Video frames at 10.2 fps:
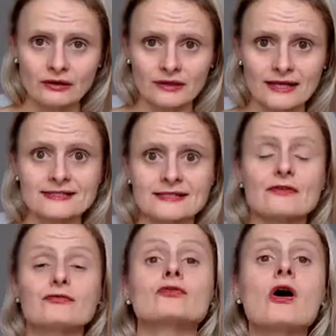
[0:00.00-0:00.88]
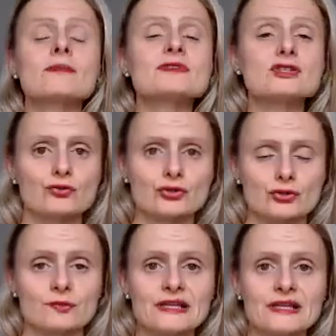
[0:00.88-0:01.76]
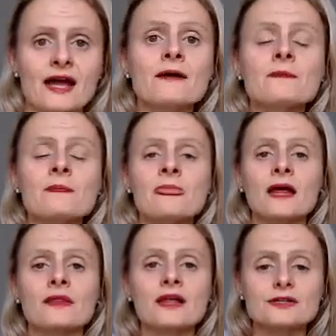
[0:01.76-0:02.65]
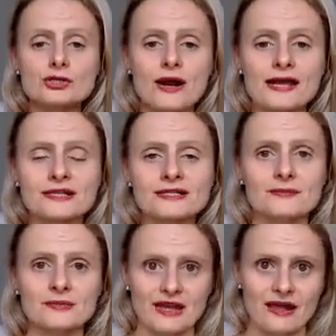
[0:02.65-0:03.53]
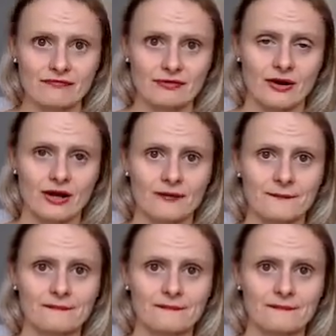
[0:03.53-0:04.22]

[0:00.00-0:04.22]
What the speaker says: let's say from social media, than trying to be everywhere,